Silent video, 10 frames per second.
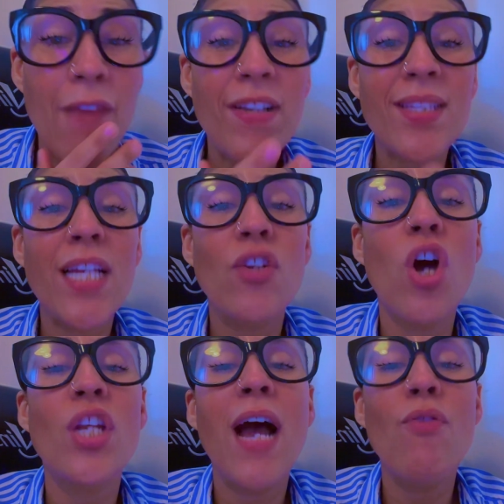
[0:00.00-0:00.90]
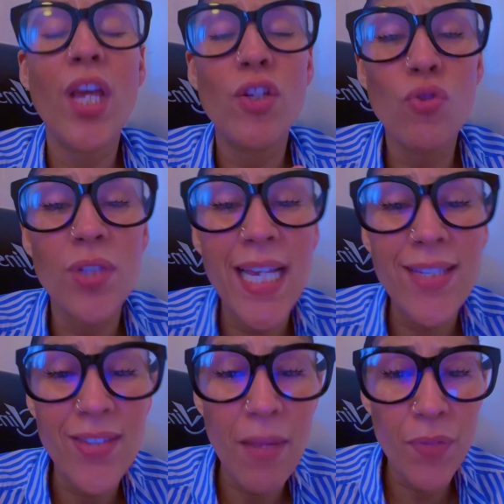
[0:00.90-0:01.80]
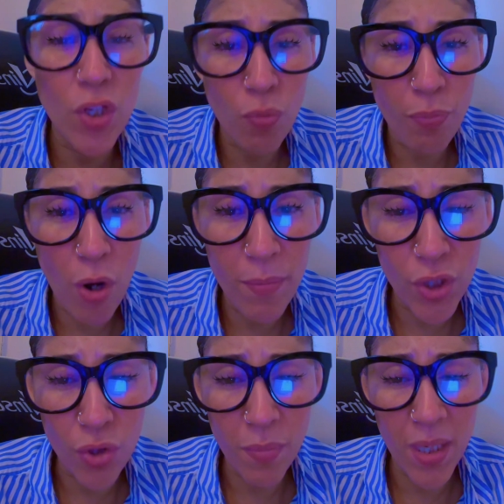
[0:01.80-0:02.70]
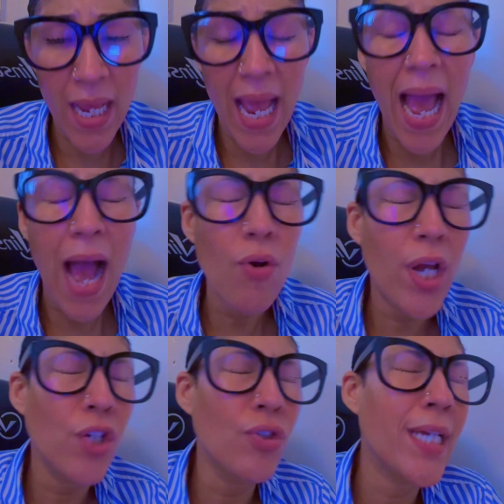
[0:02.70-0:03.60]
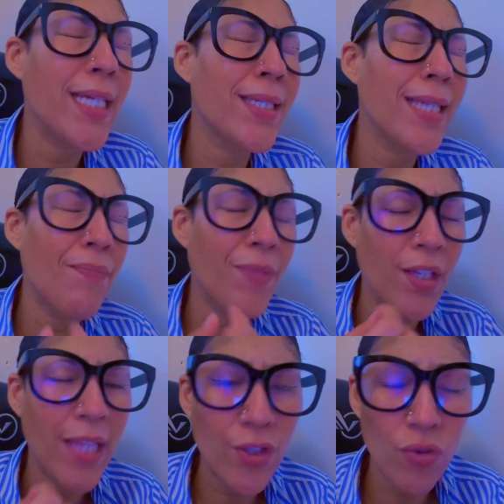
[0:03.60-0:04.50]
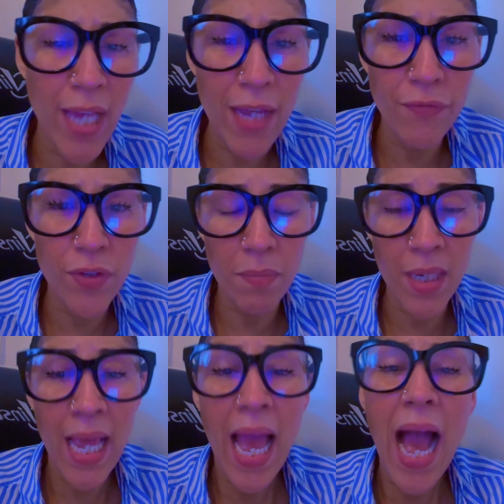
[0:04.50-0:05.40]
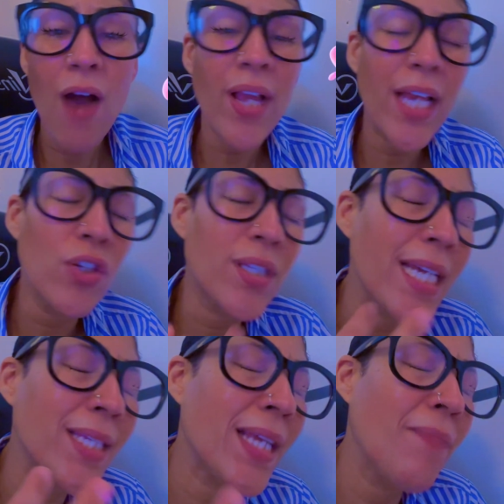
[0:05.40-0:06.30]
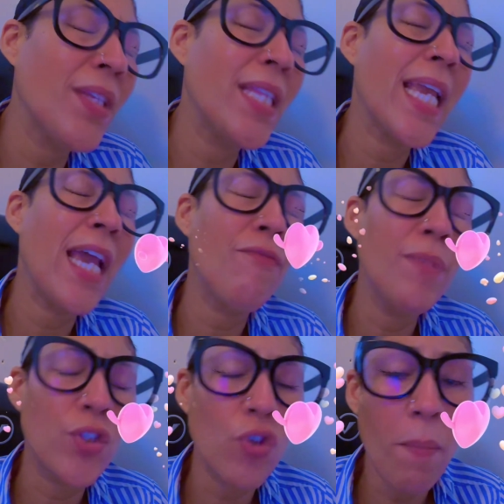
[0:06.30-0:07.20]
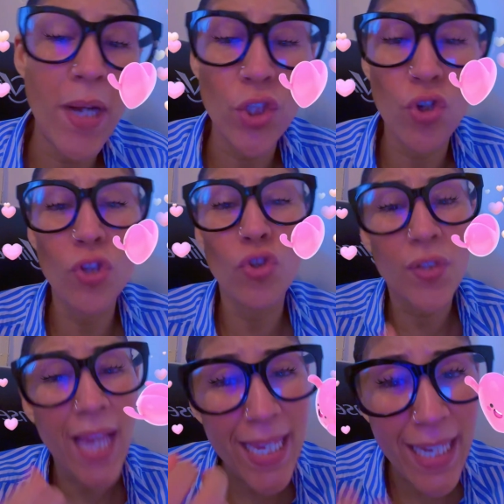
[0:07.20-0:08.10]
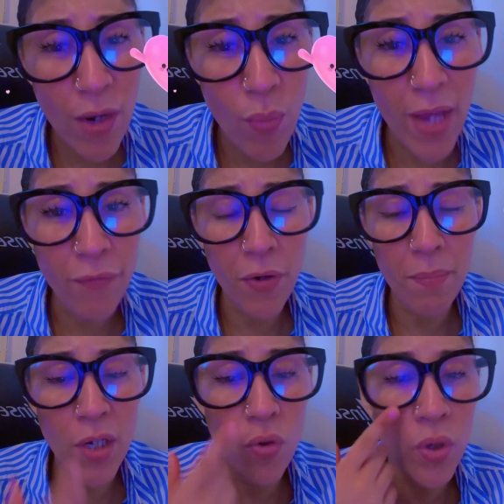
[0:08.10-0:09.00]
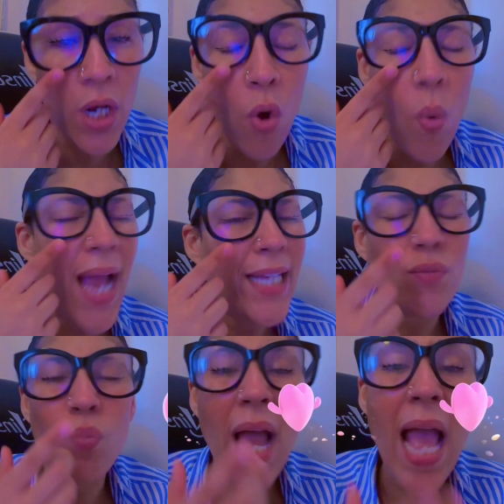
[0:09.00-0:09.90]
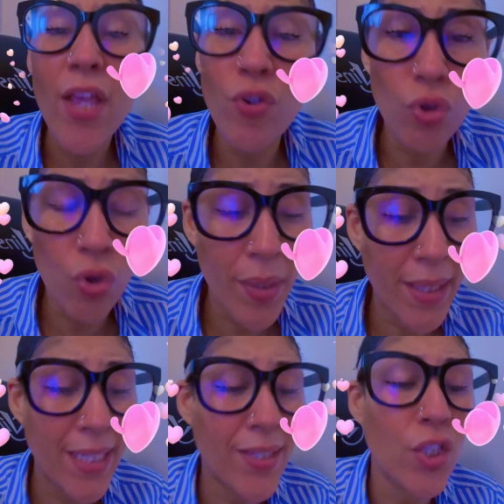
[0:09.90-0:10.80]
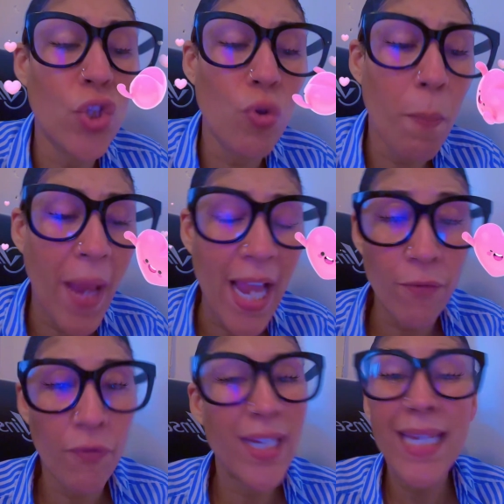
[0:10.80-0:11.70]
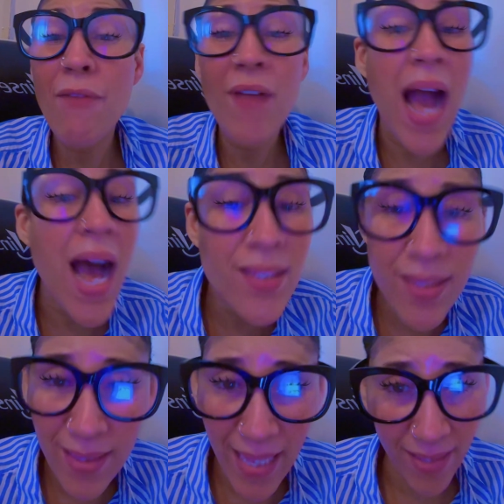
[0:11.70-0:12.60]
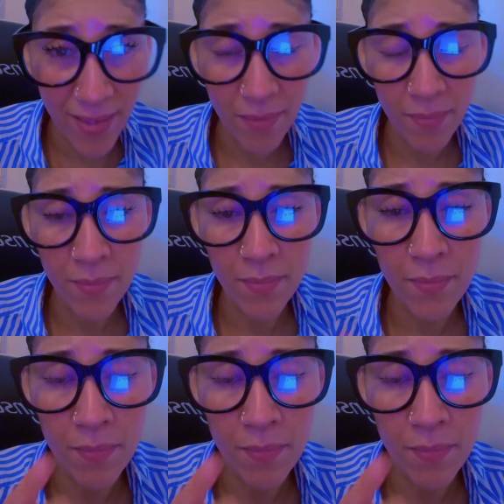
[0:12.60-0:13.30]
He never said, God, how can you take something you promised to me? How can you take something that you gave to me? How can you take something that gave me so much joy to take it away from me, Lord? Why are you doing this? It's too painful. He never asked that.